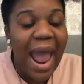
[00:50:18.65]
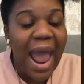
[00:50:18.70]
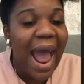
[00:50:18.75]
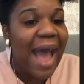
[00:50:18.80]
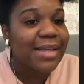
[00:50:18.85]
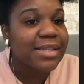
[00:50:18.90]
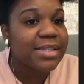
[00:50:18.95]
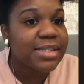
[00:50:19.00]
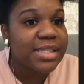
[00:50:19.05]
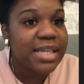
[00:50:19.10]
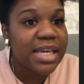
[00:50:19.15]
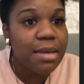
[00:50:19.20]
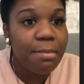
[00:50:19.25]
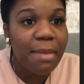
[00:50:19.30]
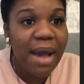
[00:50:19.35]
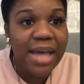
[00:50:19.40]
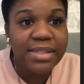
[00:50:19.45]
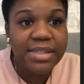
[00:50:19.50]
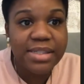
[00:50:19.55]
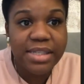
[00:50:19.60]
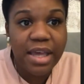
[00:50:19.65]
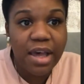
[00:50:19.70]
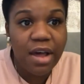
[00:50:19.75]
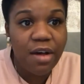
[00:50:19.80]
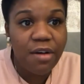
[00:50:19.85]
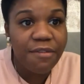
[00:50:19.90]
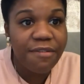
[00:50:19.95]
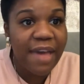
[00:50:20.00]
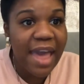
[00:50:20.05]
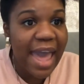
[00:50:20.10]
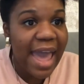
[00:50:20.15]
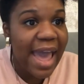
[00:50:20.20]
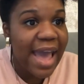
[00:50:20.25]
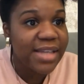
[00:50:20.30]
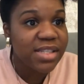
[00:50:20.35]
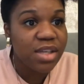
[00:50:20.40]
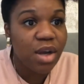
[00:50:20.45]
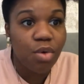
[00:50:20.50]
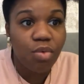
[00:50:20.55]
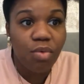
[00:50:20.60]
I see myself
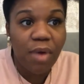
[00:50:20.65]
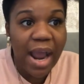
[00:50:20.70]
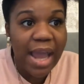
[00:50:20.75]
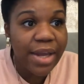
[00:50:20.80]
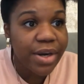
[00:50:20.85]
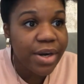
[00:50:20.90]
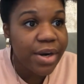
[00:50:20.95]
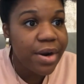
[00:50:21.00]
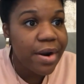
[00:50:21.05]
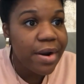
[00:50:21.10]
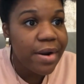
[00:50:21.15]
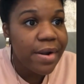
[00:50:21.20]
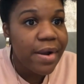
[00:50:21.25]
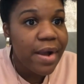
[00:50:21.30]
as a writer.